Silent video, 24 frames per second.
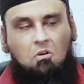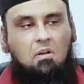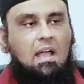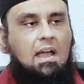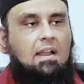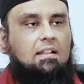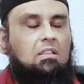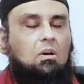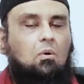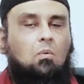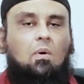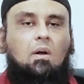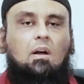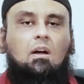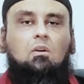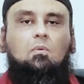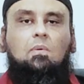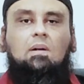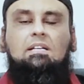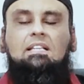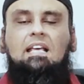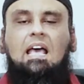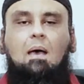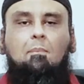Look at the
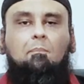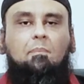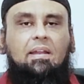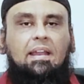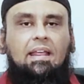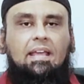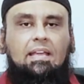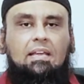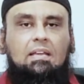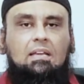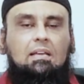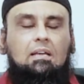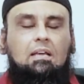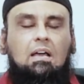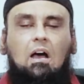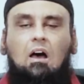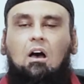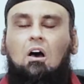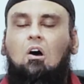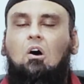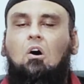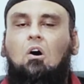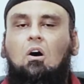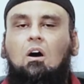world, what's happening.
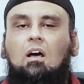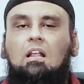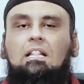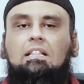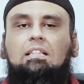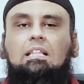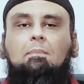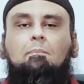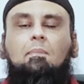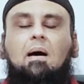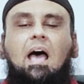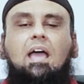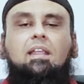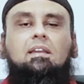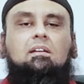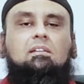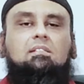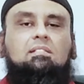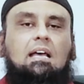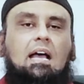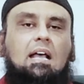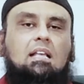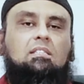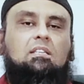All the
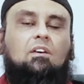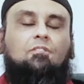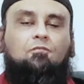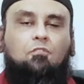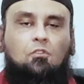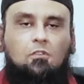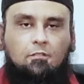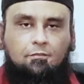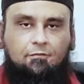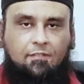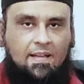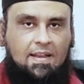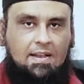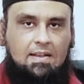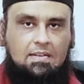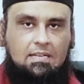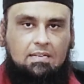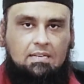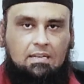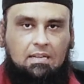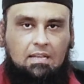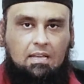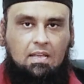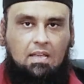minor signs are
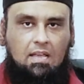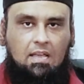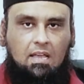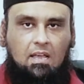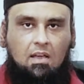fulfilled.